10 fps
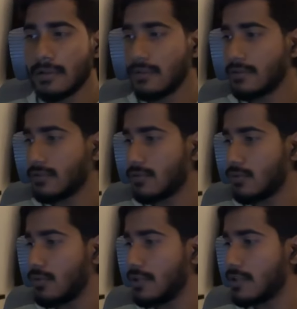
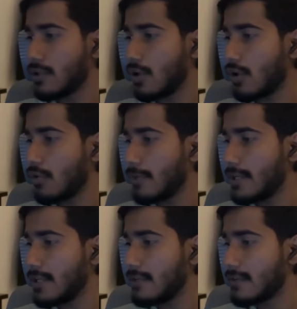So in the
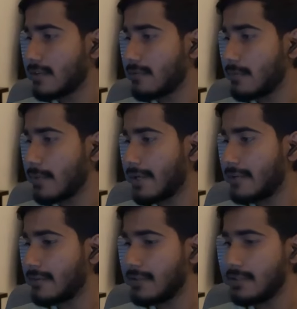documentation, we might
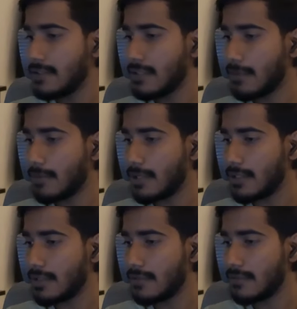see the
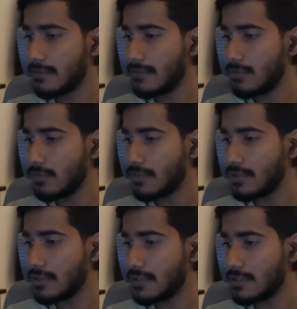commands over
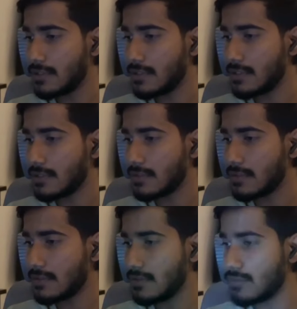there. Let's
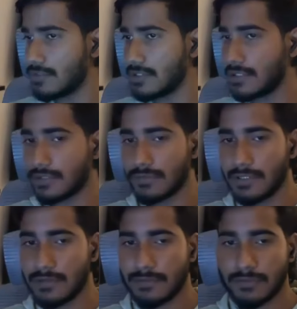see over there as
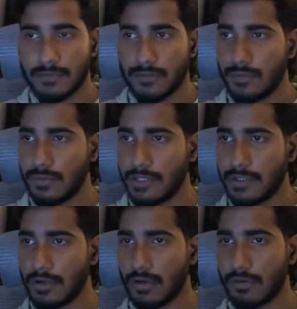well. So in
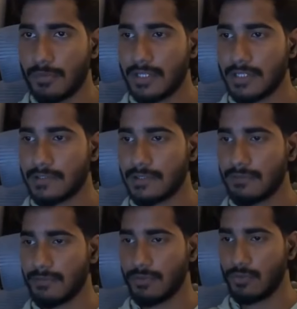documentation,
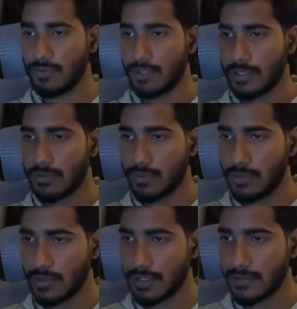if you go down, you
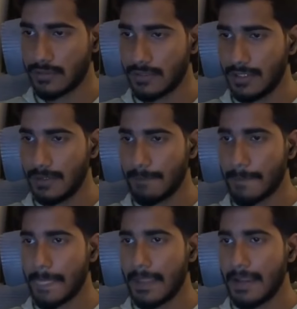can see
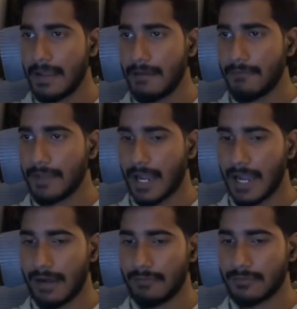we
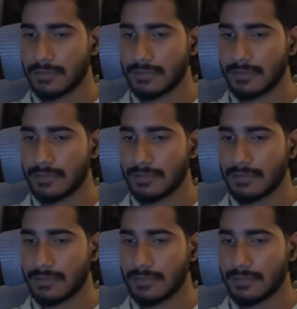have